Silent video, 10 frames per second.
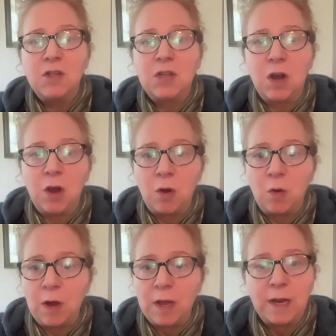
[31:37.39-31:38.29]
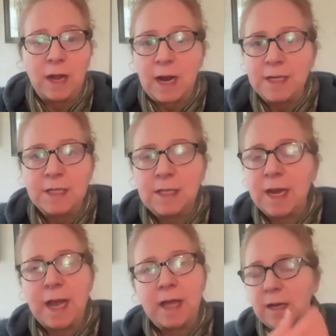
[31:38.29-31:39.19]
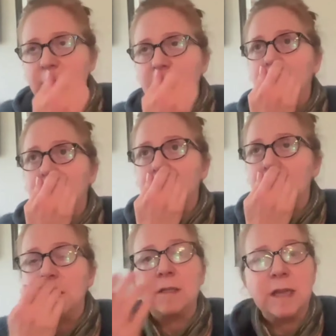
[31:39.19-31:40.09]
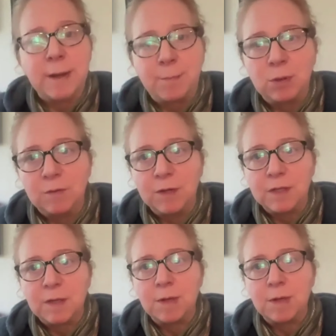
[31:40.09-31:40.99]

So, and I had an example of this.